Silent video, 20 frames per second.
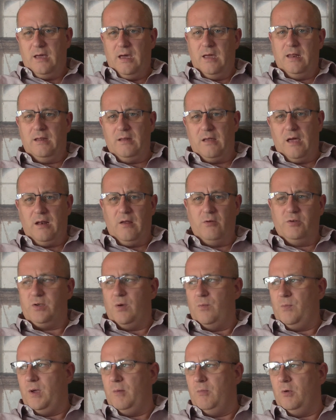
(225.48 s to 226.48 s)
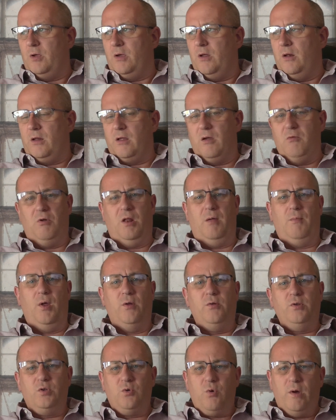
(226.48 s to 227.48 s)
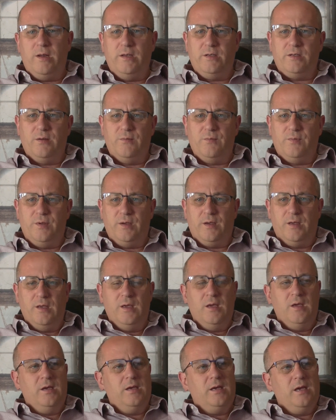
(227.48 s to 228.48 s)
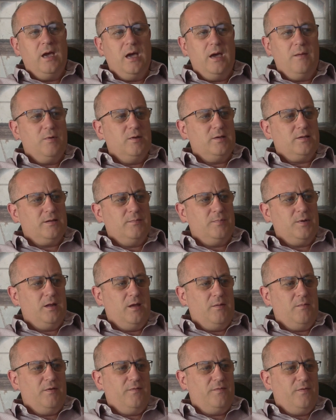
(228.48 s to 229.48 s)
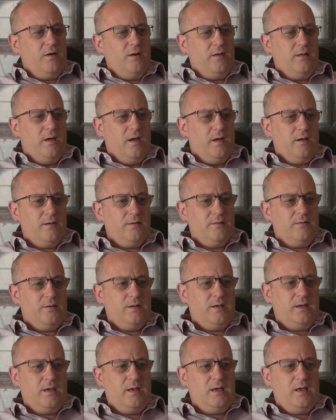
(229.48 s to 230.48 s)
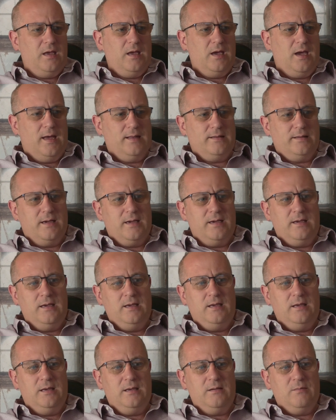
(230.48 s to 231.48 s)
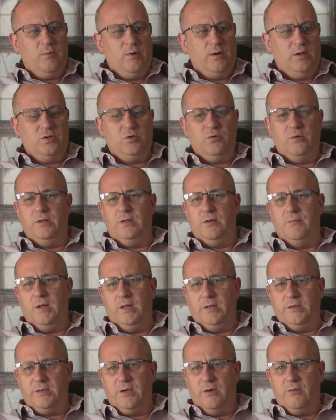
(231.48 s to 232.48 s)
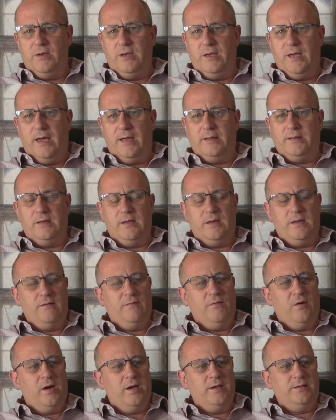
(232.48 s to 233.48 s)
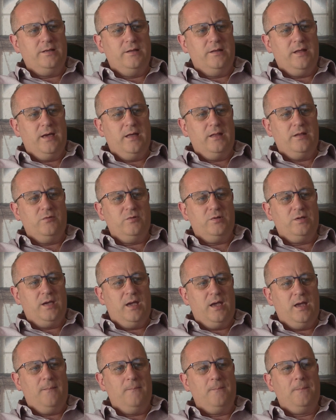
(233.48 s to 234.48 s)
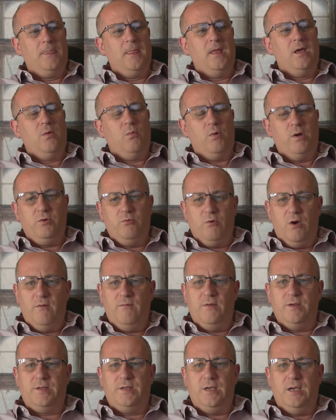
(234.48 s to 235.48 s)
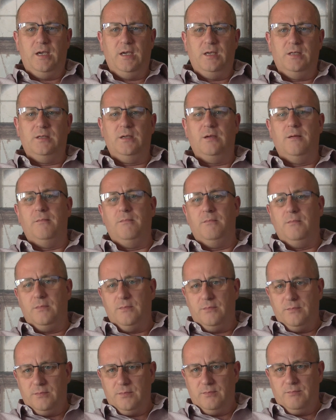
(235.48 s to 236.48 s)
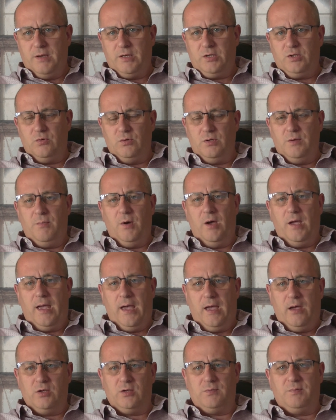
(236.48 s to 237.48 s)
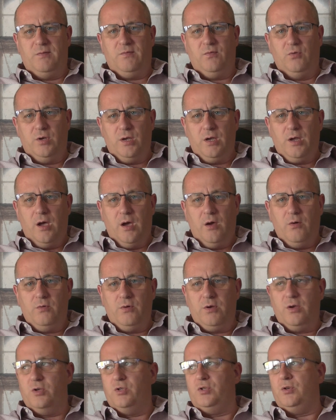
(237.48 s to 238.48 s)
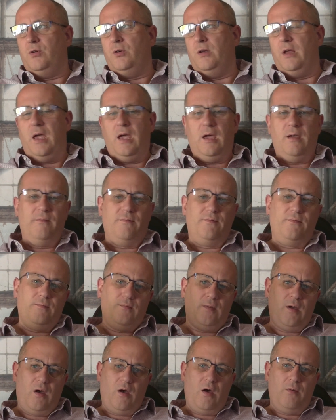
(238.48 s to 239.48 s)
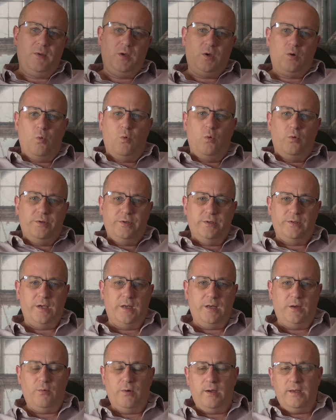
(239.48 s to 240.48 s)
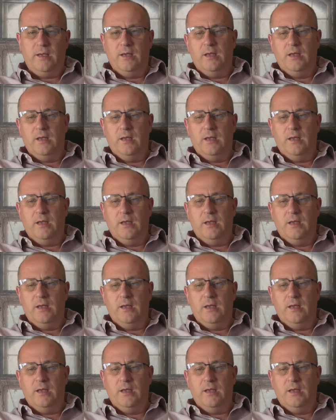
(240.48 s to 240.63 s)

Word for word: And I know some people are going to go, Well, I'm only 20 something. Yeah, but it's a bit like my father. He, he had a, when he joined the military, he had an advisor there that was saying, When you're overseas, make sure you buy a house before you go, because you're going to have army quarters anyway